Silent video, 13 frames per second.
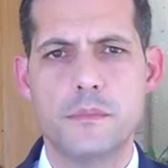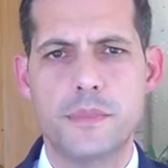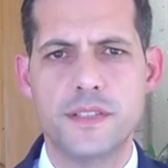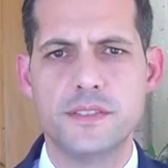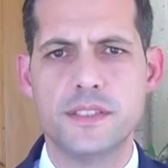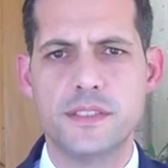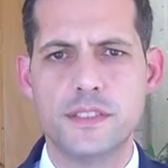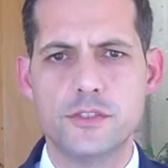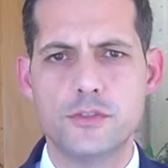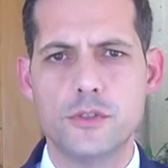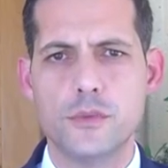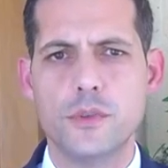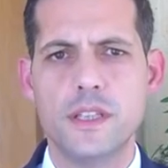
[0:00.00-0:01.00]
President
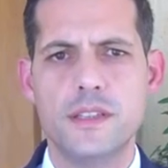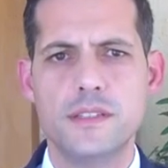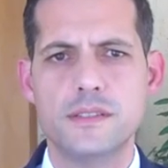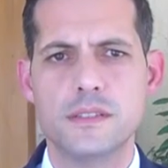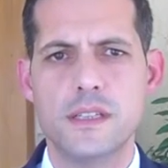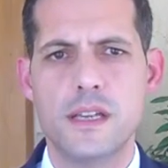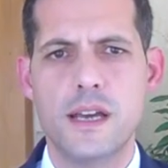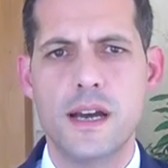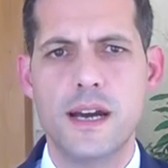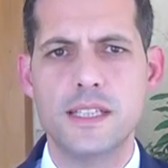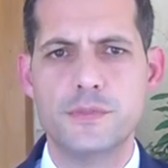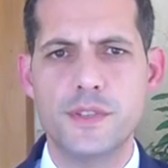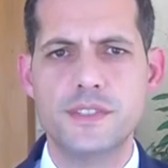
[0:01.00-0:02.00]
Christodoulidis
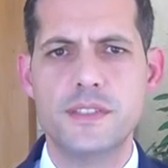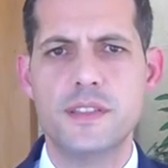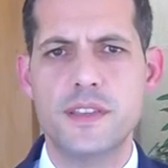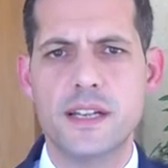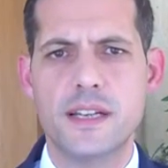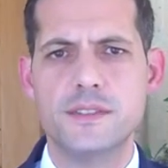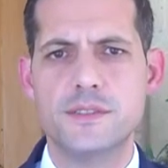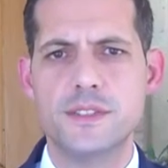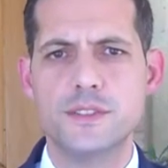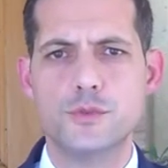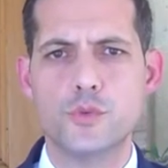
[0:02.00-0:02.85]
has visited the country